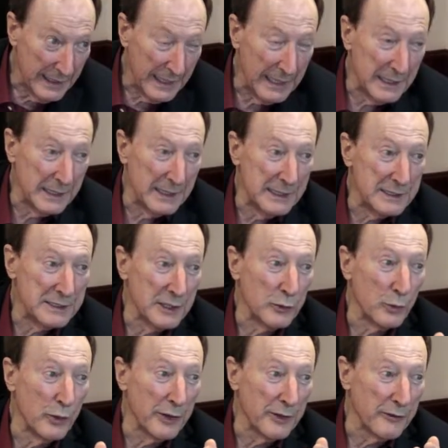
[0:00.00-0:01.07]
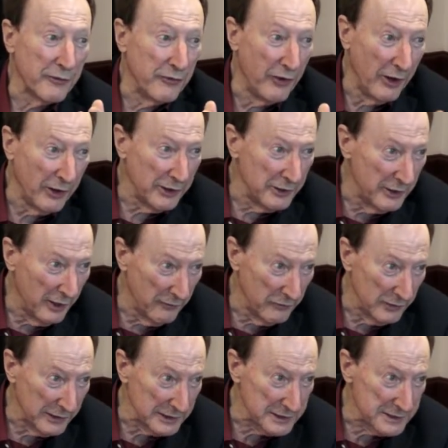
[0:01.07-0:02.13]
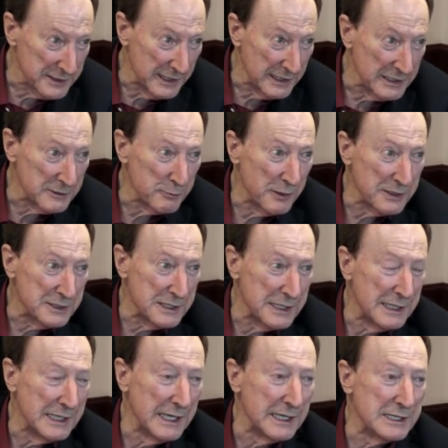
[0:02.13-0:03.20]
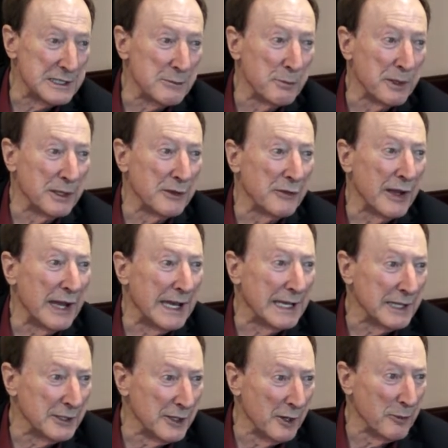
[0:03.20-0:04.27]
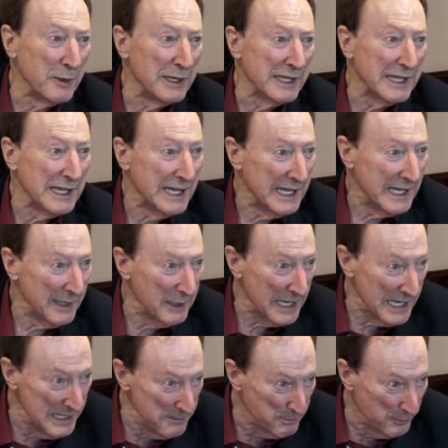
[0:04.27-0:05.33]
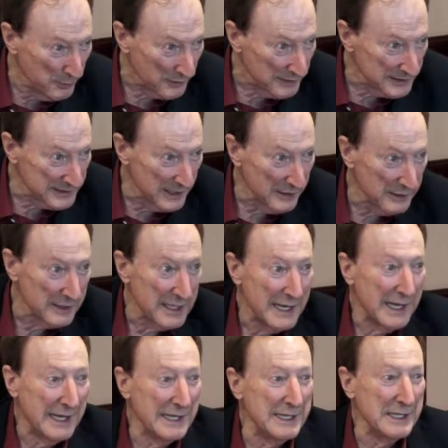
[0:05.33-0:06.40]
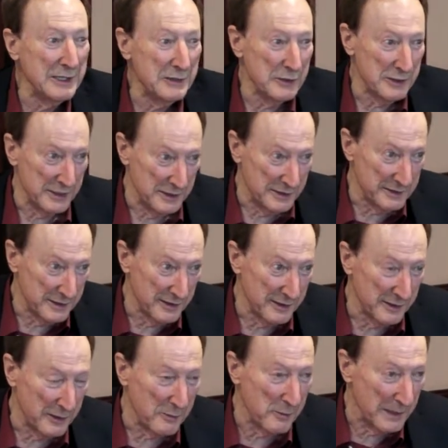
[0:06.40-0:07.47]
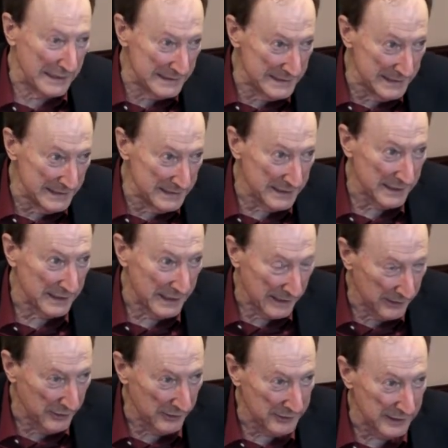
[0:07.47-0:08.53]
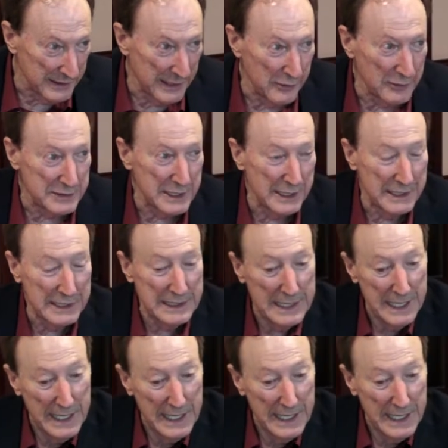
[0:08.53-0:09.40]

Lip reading: and he said, what a fine novelist she is, but she needs a bit of economic input. So he introduced her to Mises. They got to know each other.